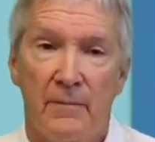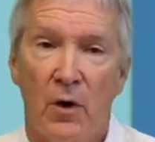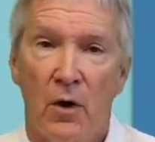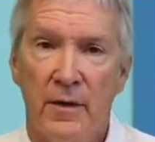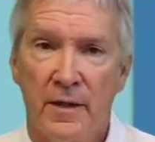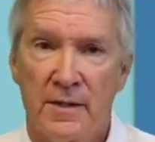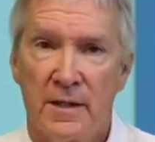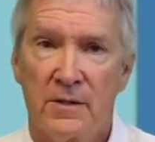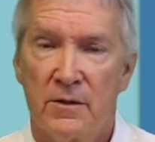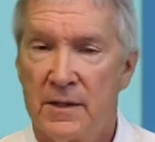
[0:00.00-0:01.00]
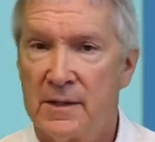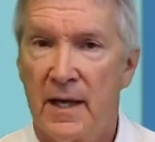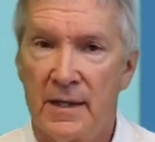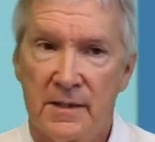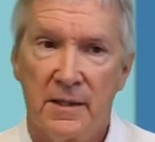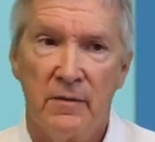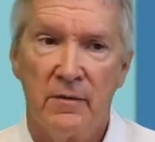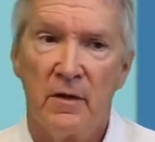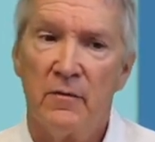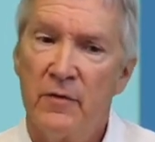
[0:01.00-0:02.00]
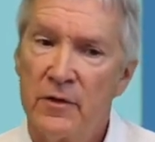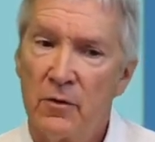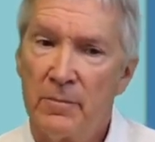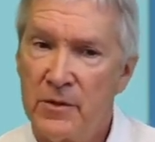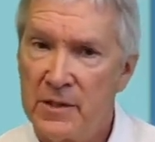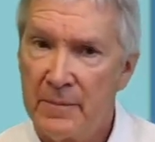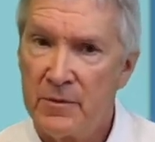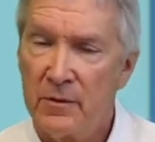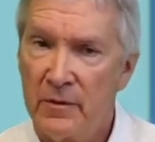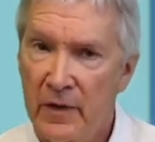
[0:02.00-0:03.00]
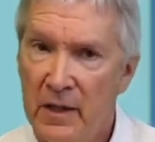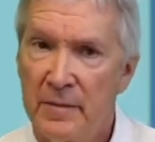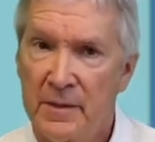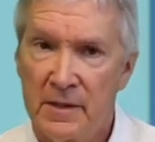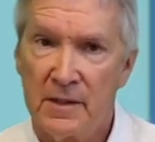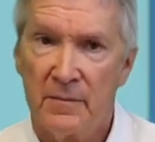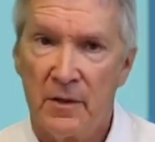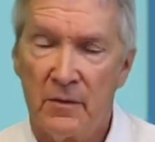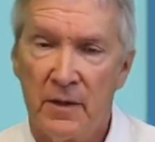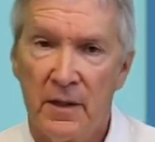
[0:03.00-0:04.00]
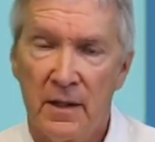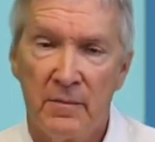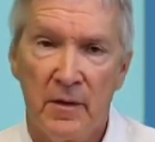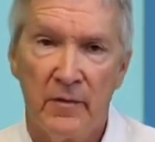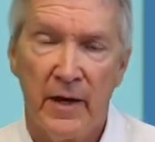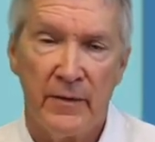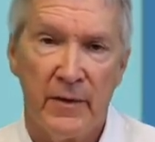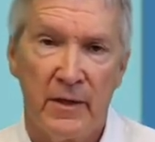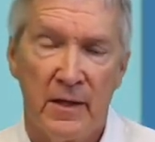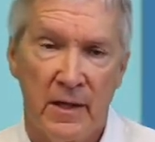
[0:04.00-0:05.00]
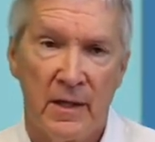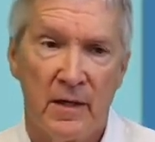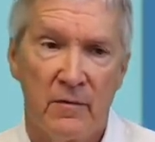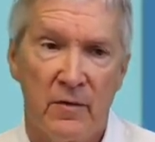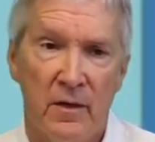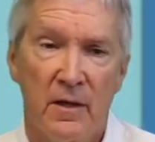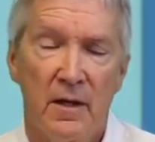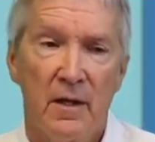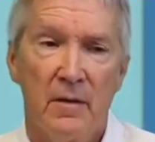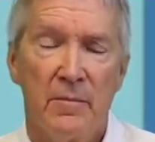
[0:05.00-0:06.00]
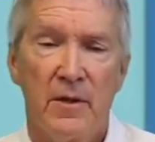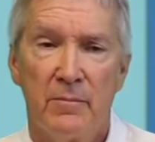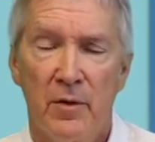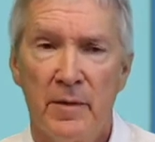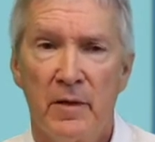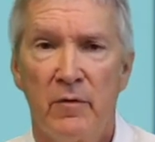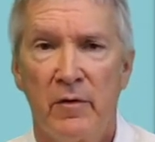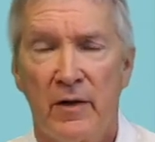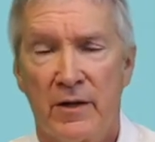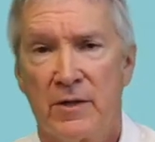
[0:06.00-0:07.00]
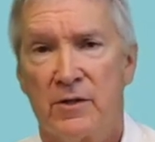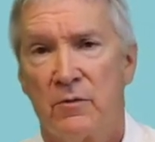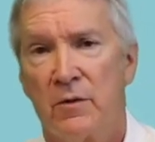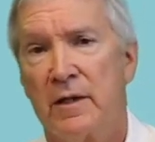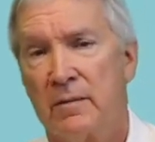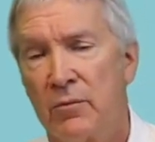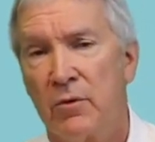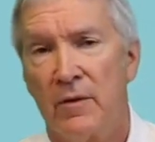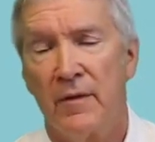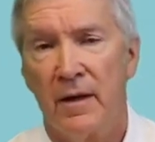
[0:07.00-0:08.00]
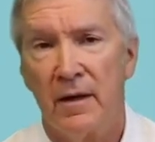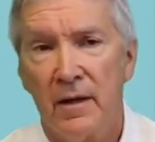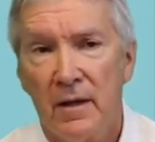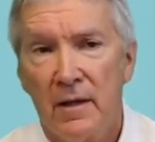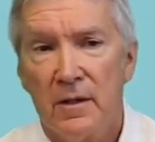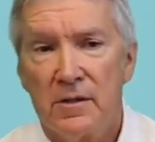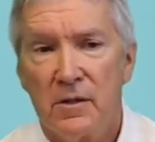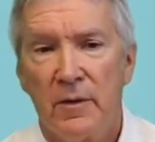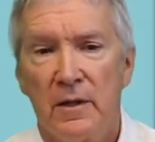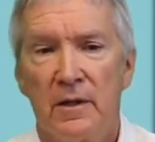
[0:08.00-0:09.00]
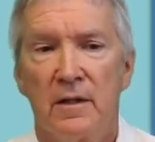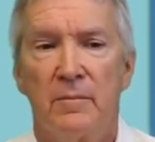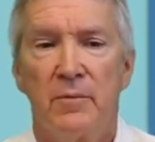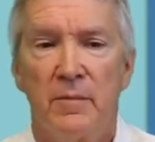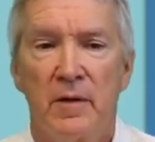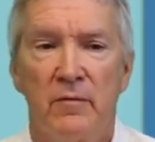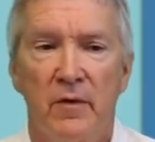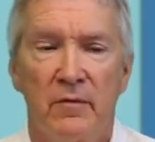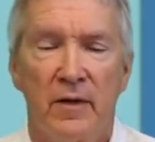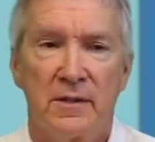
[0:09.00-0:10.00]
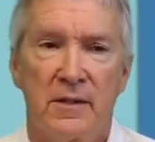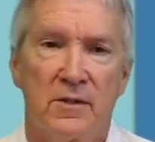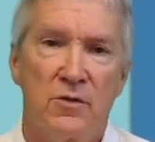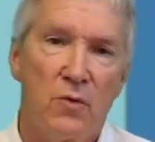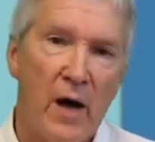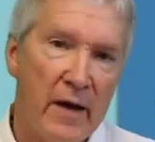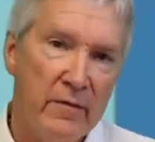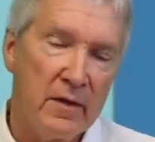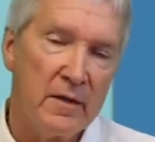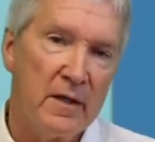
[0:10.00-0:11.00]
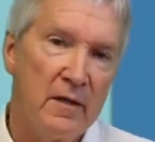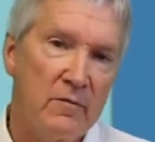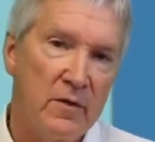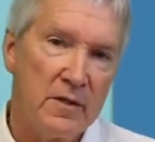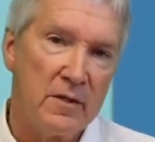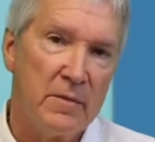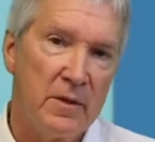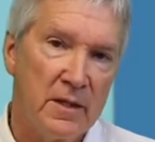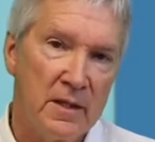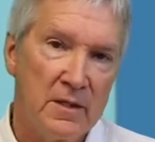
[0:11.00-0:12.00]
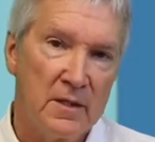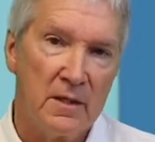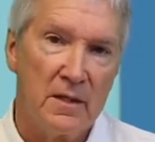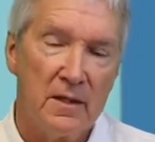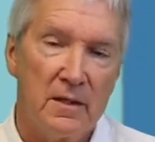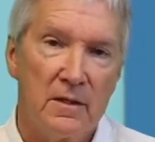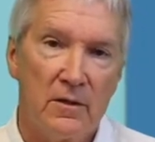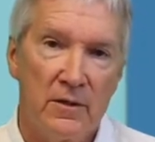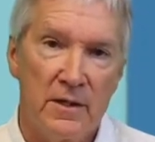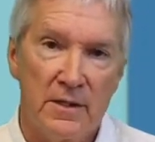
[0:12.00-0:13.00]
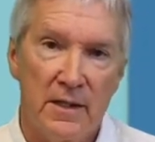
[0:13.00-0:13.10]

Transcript: All these things are assessed. Even their visual perceptual development to some degree can be evaluated in an infant. But the primitive reflexes are really important there. So we look at the primitive reflexes driving the infant's ability to learn to